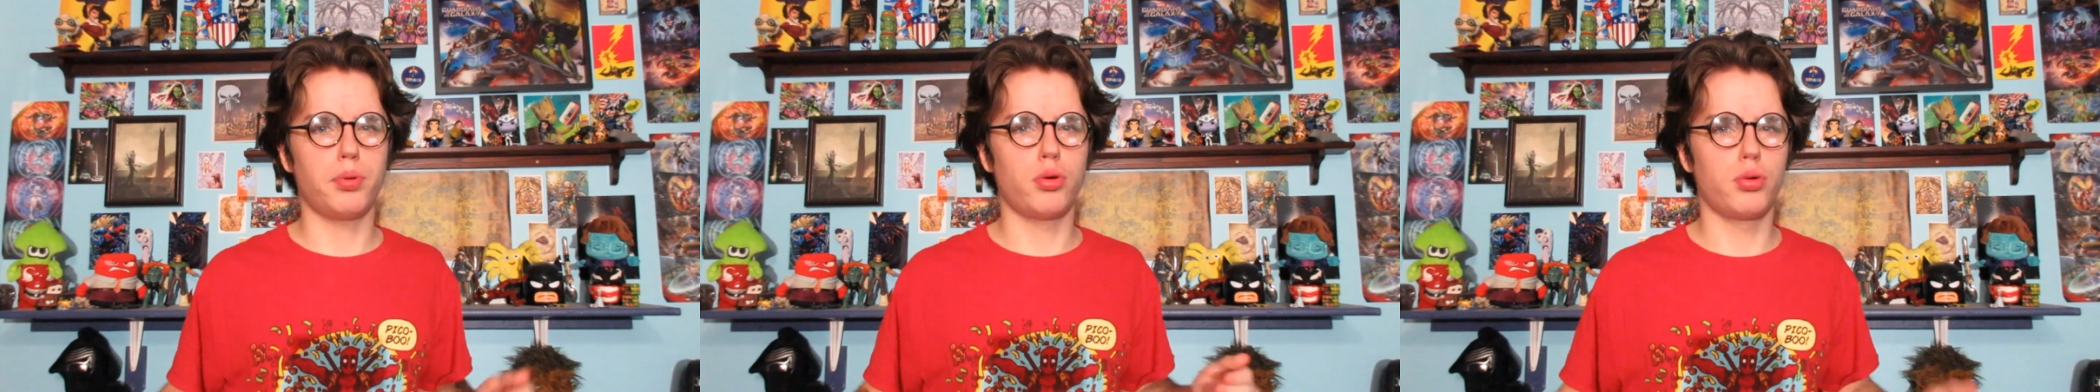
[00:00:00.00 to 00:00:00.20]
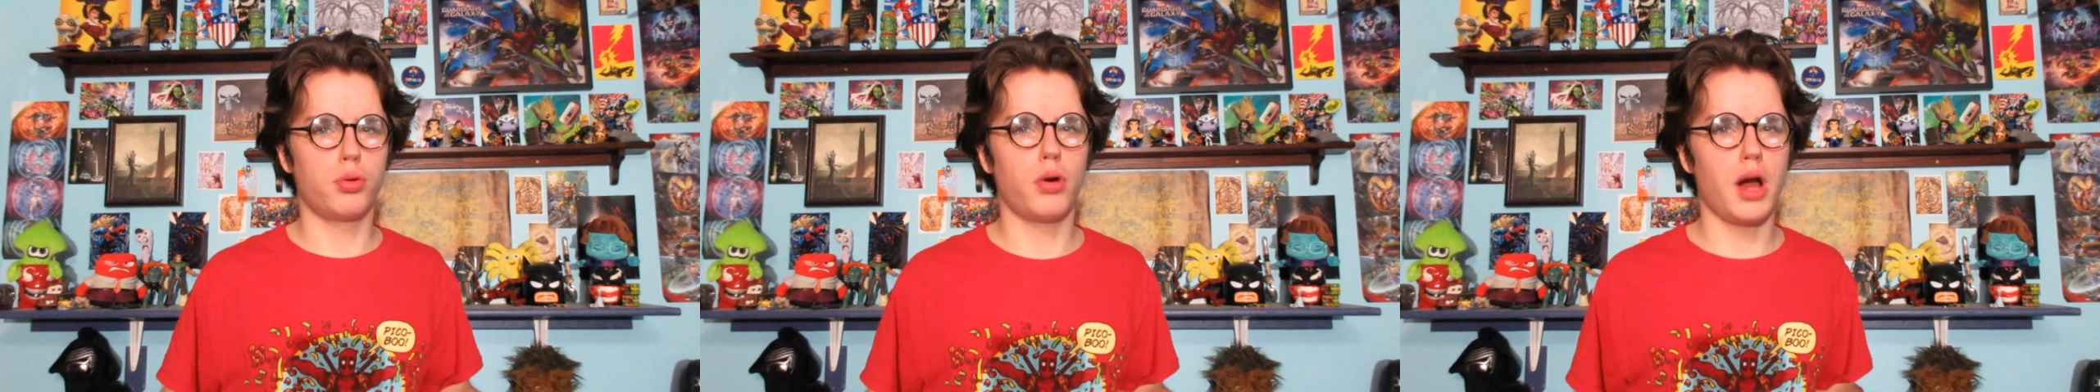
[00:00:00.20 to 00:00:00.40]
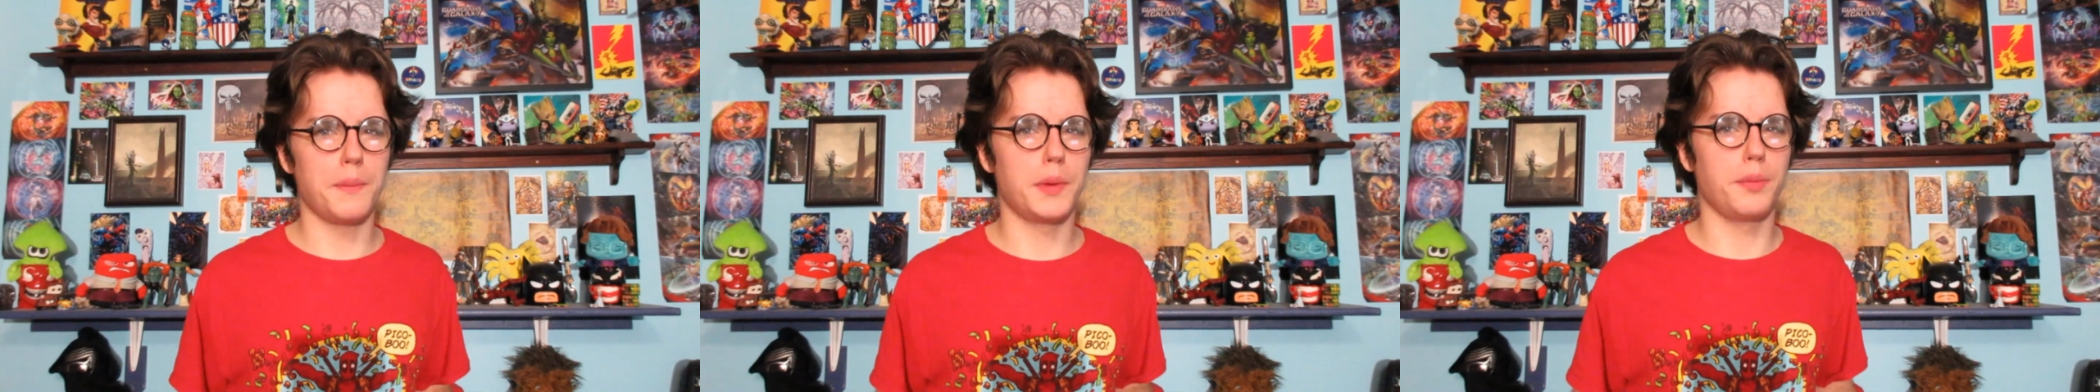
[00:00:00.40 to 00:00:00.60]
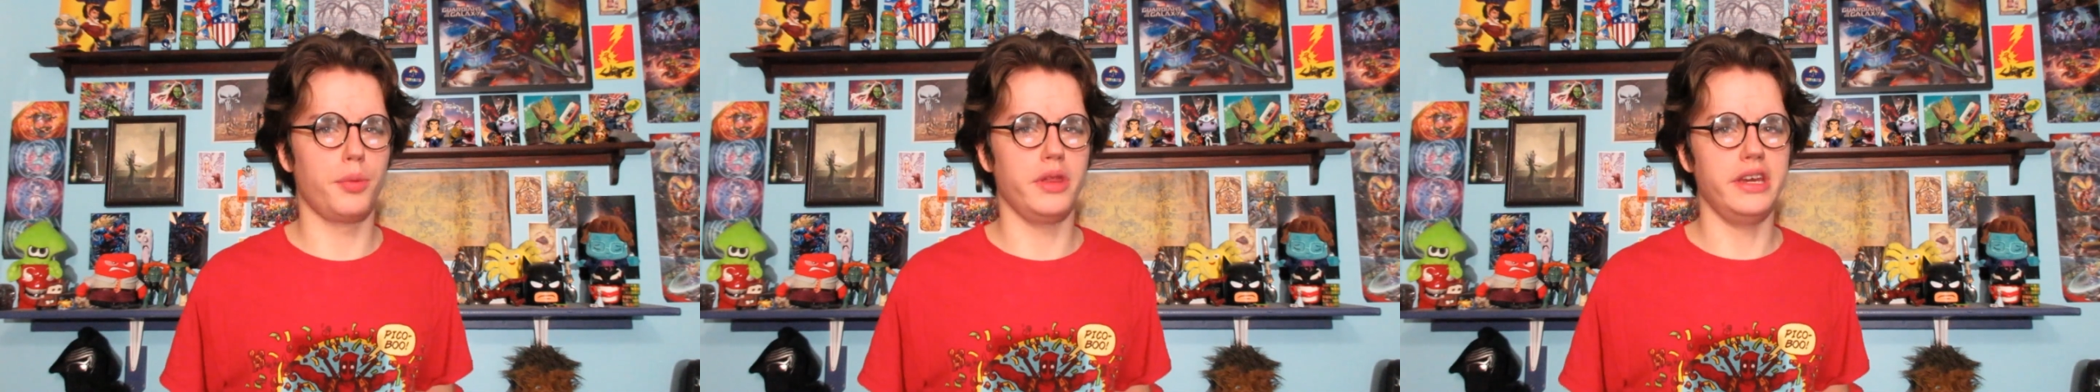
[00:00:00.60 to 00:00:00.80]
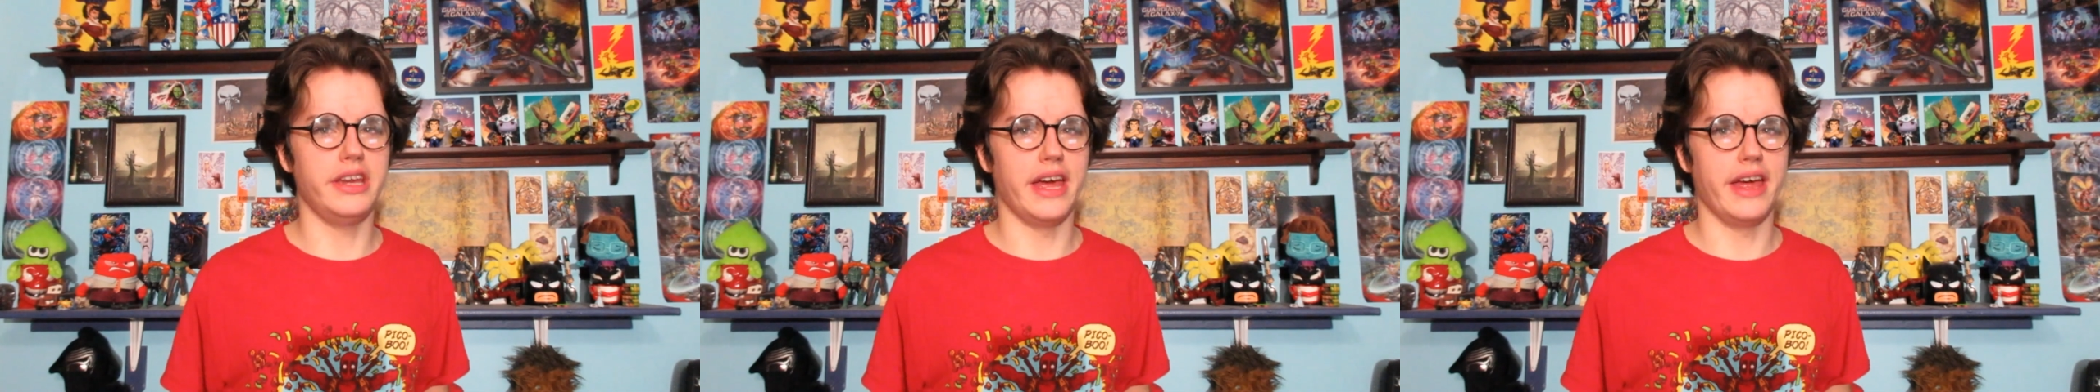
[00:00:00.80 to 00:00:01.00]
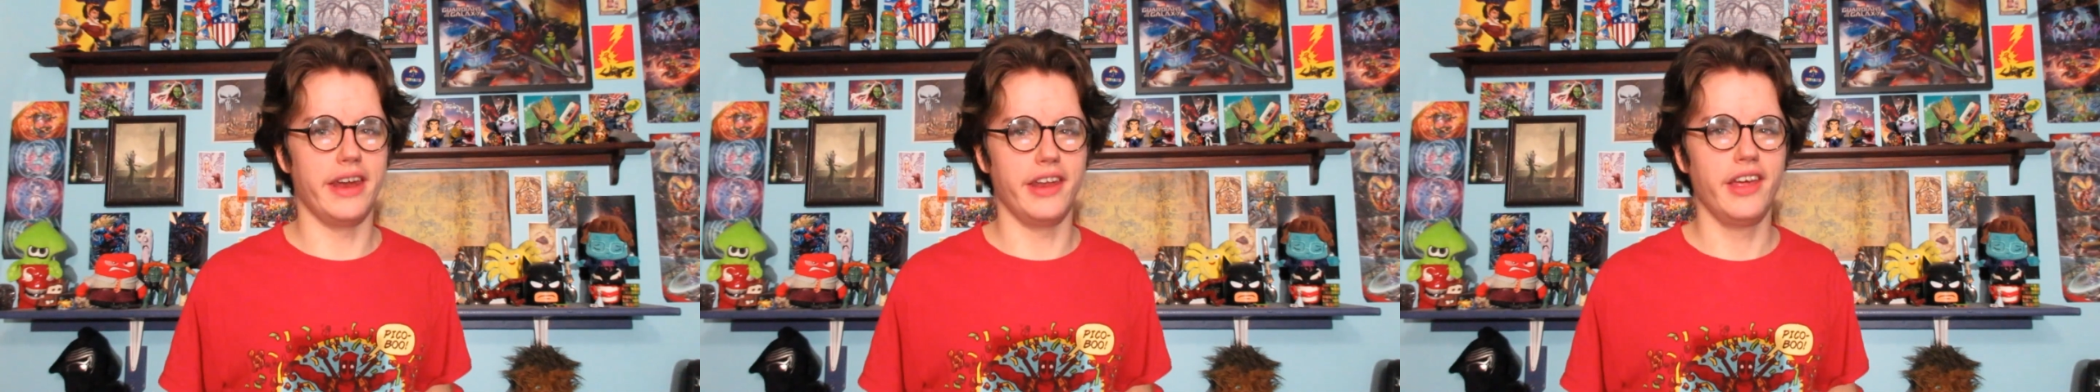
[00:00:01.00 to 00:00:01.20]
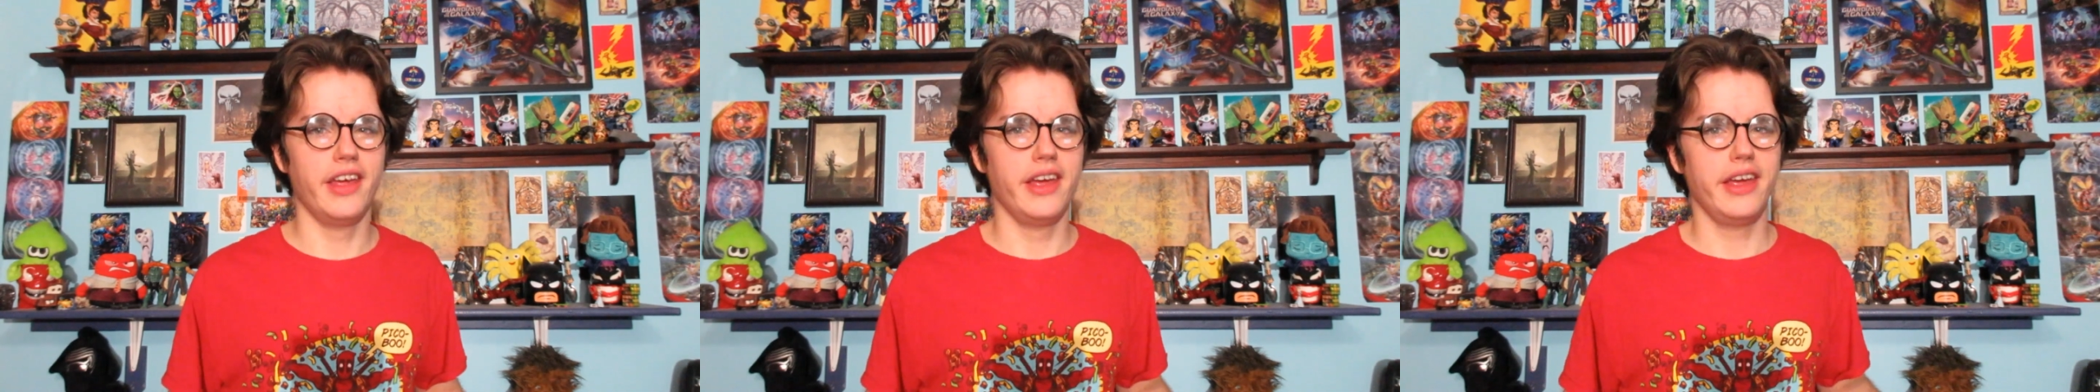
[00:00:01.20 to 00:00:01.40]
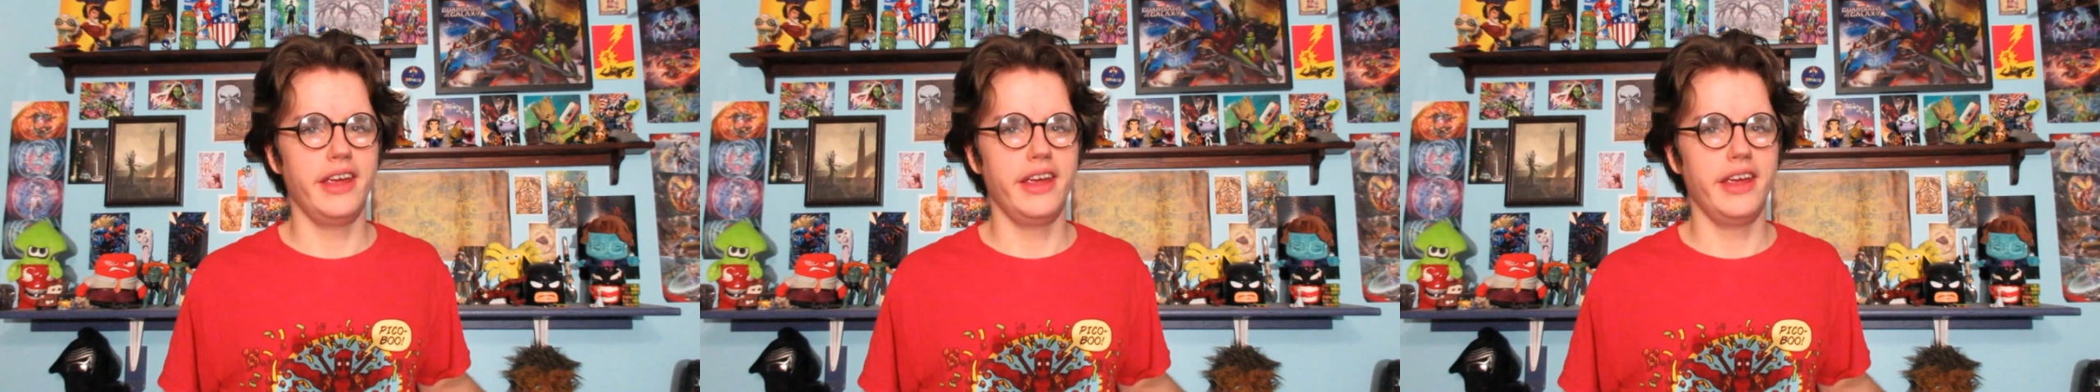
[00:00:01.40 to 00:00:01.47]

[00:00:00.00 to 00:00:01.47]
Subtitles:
probably dead.